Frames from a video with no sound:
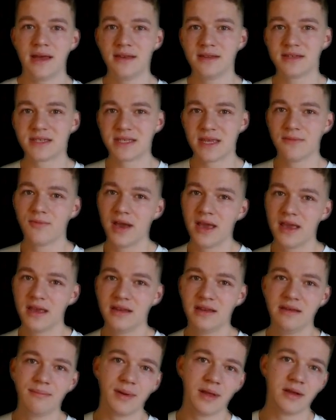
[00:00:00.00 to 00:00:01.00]
and the same
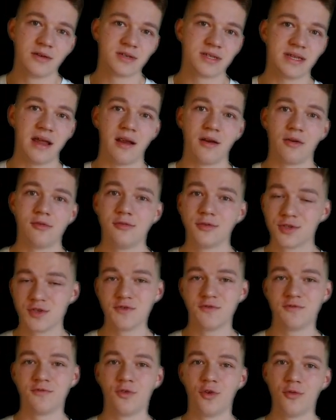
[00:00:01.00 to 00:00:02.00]
way the players are
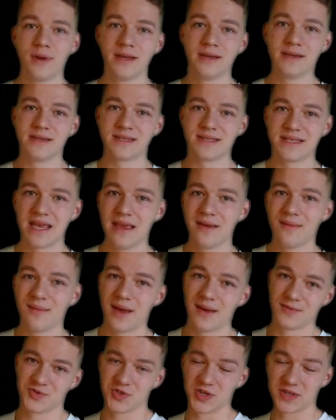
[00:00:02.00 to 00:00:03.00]
also following the
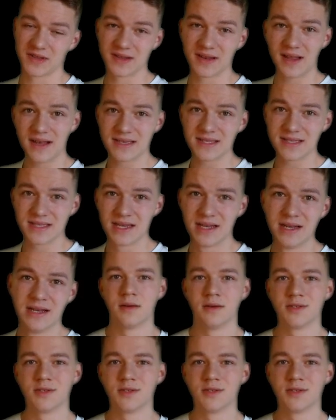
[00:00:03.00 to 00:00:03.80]
same abstract class,